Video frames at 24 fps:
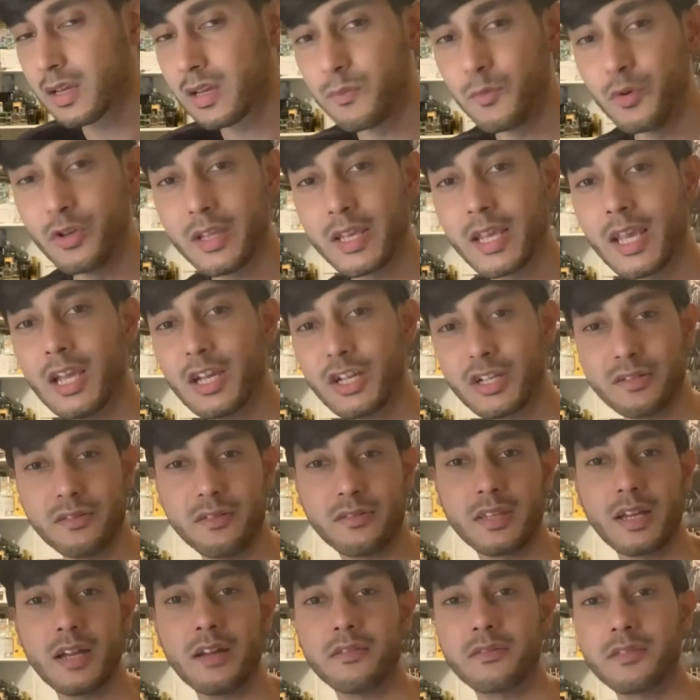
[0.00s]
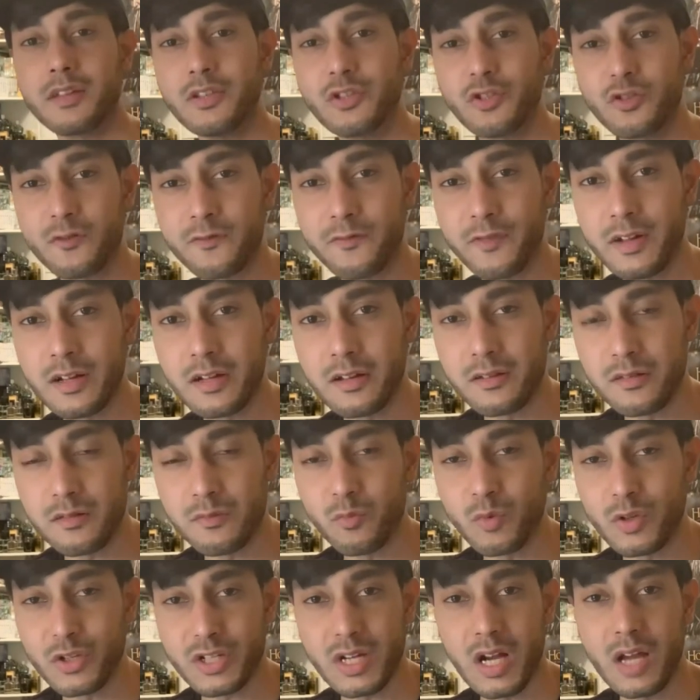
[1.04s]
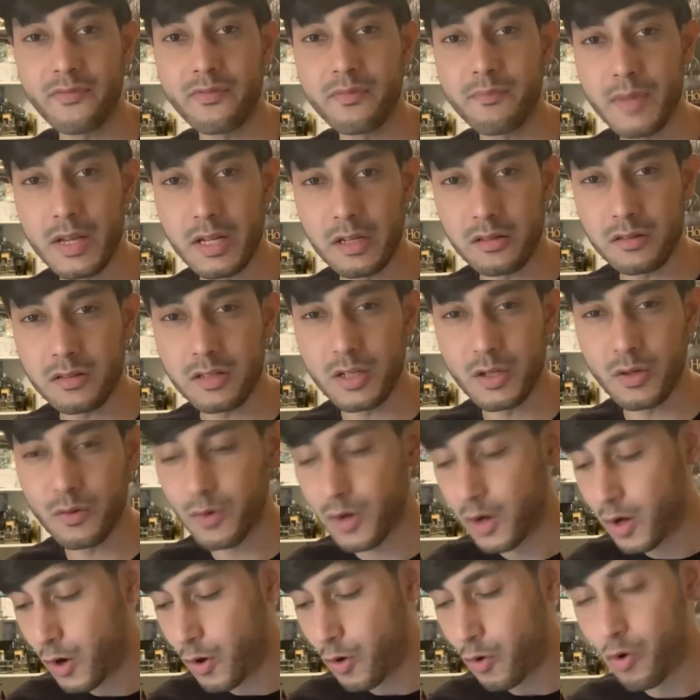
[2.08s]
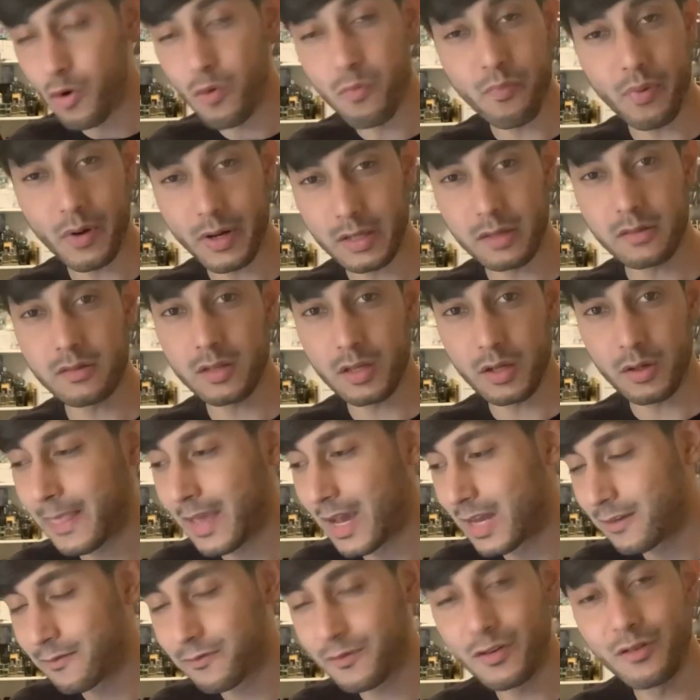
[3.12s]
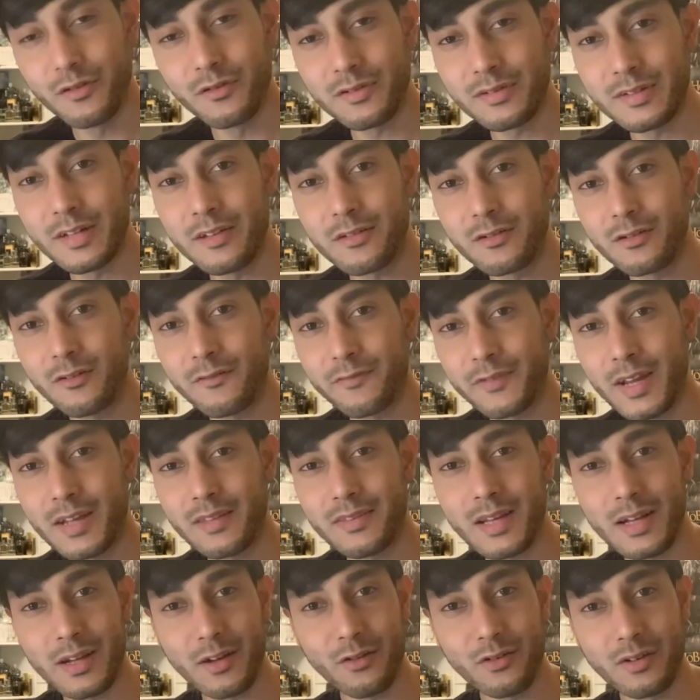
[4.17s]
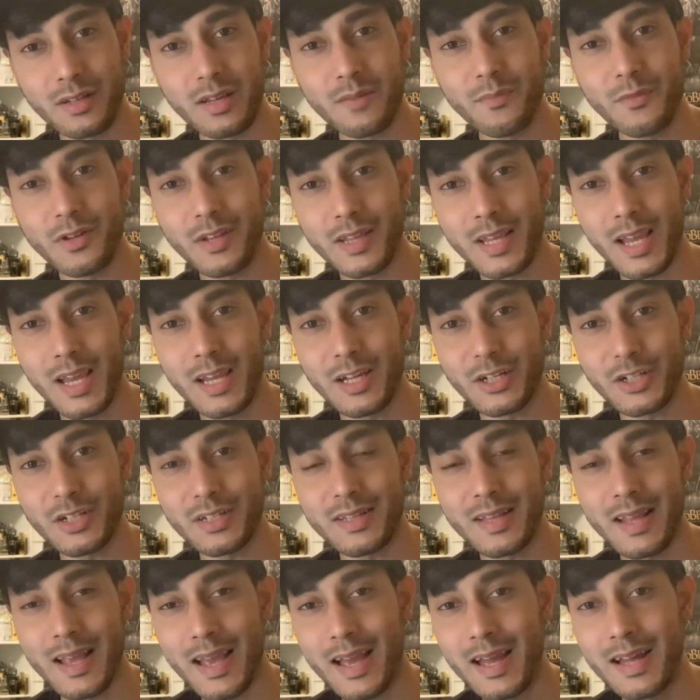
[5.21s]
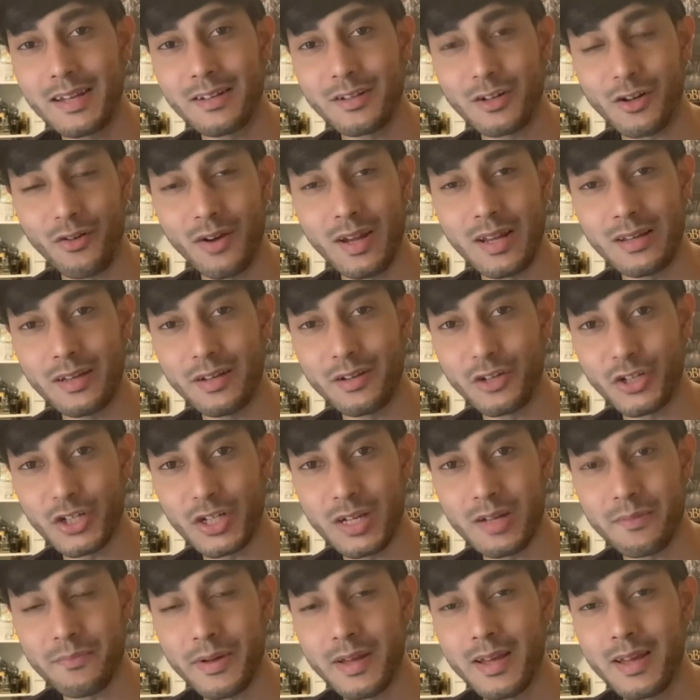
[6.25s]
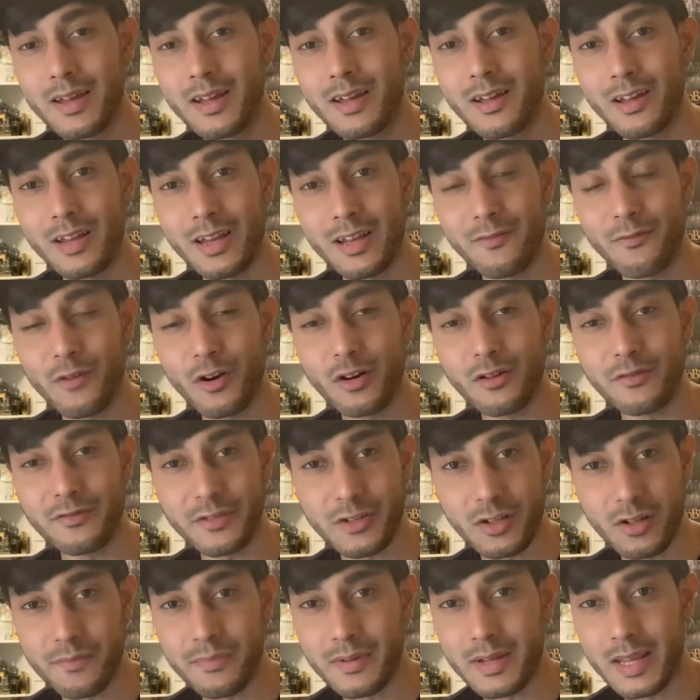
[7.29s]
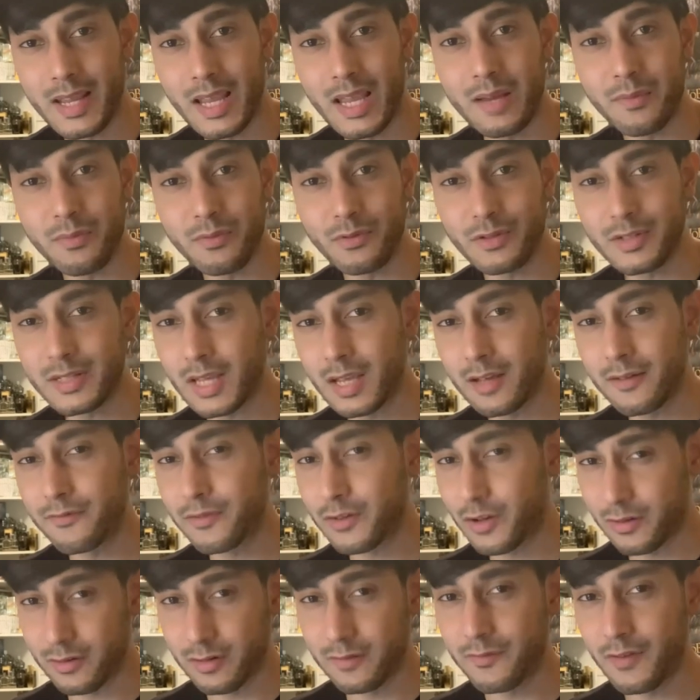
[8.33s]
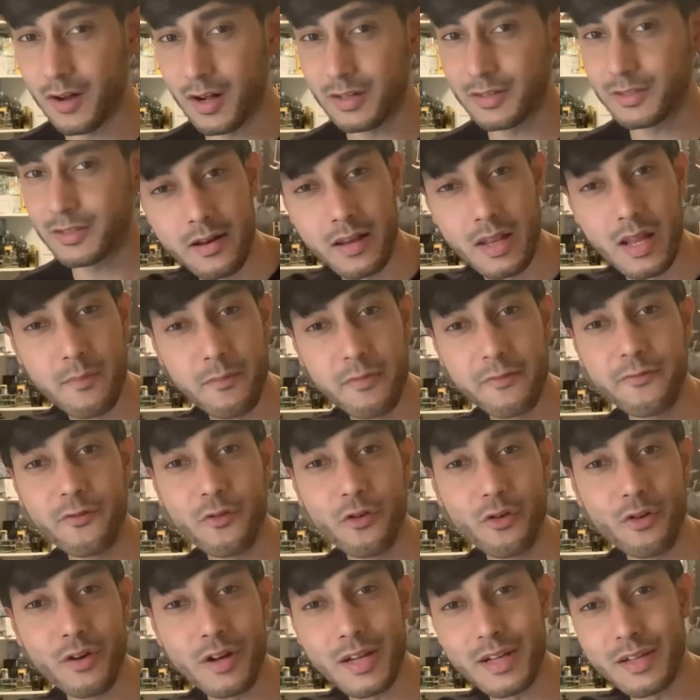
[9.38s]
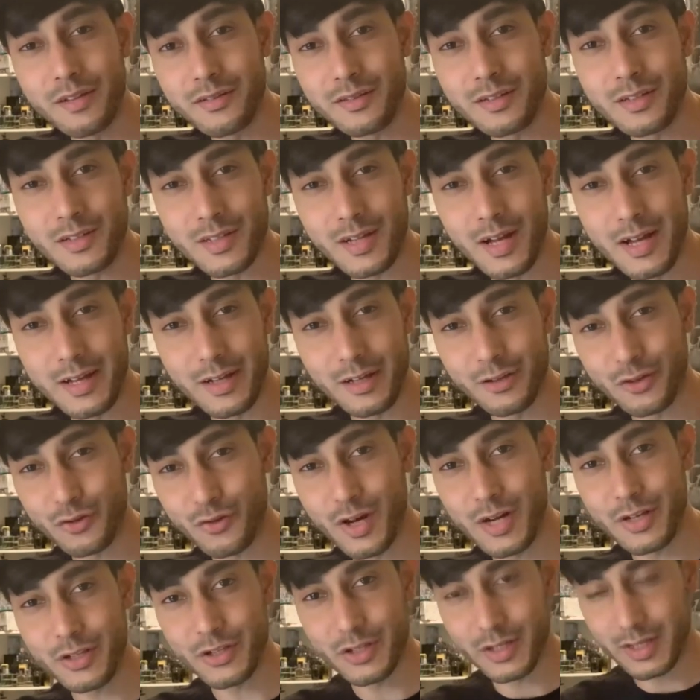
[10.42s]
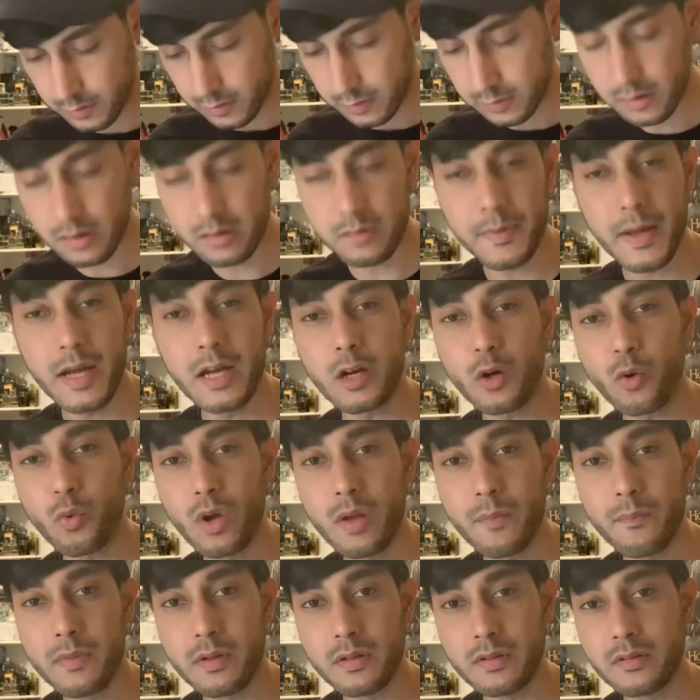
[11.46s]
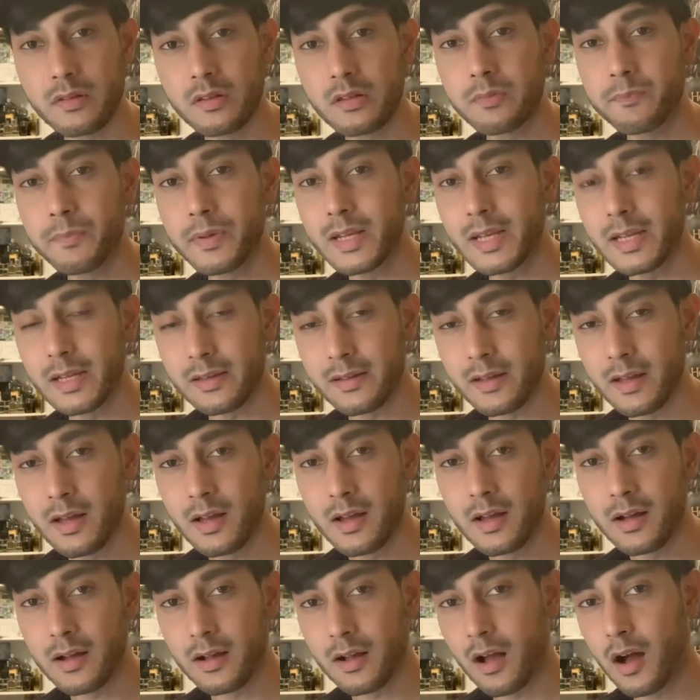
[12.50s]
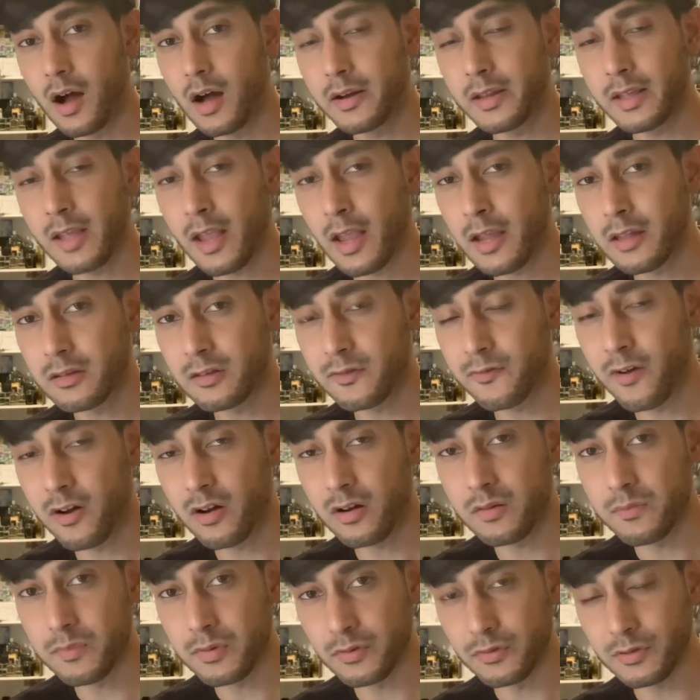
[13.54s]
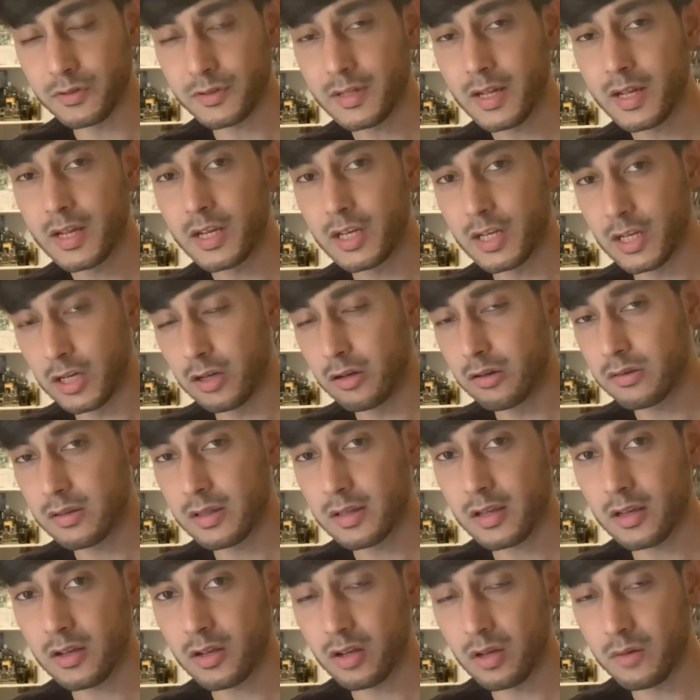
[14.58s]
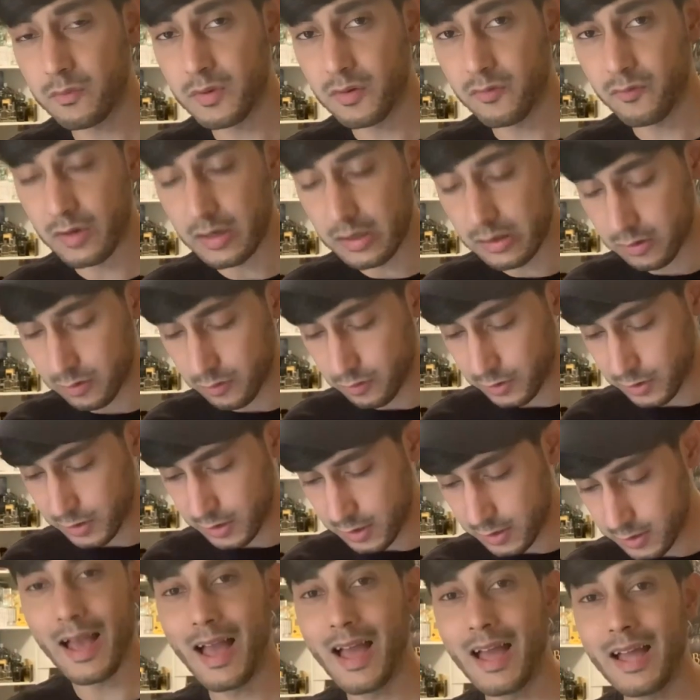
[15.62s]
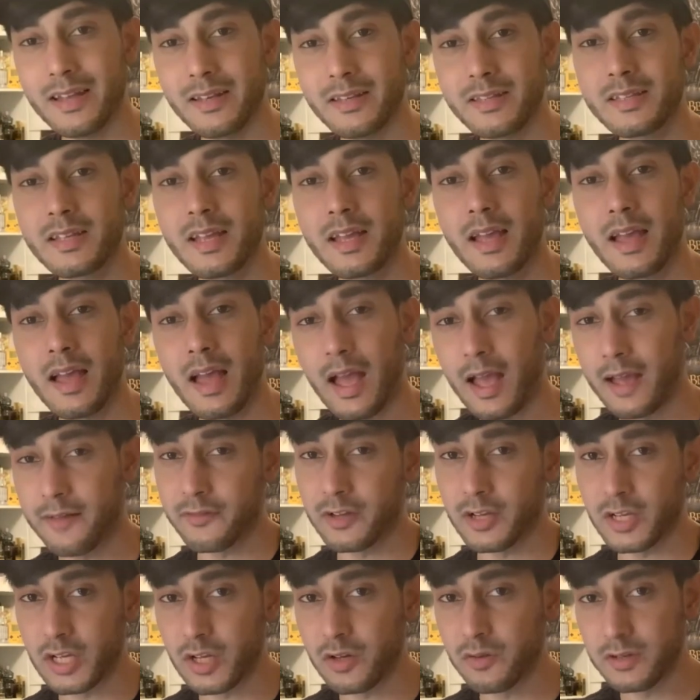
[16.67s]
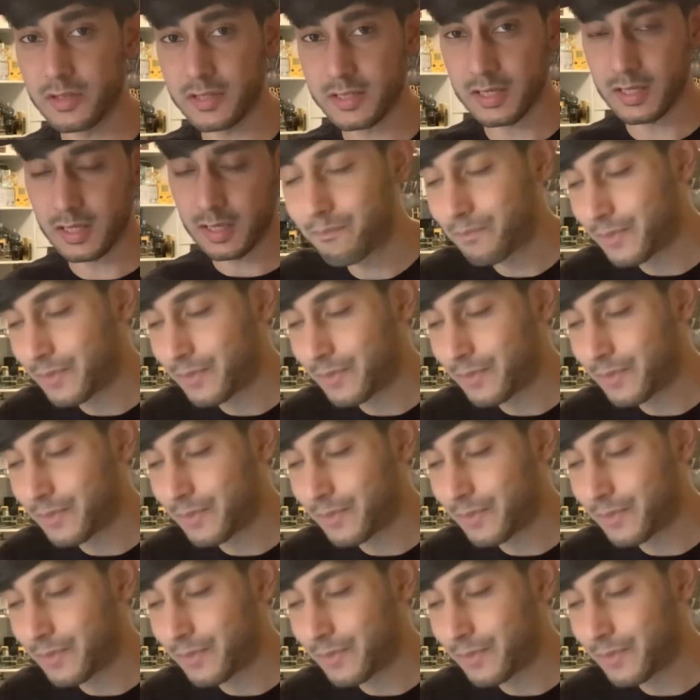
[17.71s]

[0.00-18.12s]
Communication is that essential thing which either makes you or breaks you. And of course, let's not forget that good communication and great leadership involves you being able to give good advice. Number four is the tiger strategy. This is about equipment, speed, guarding against variables, using human resources, and having unity.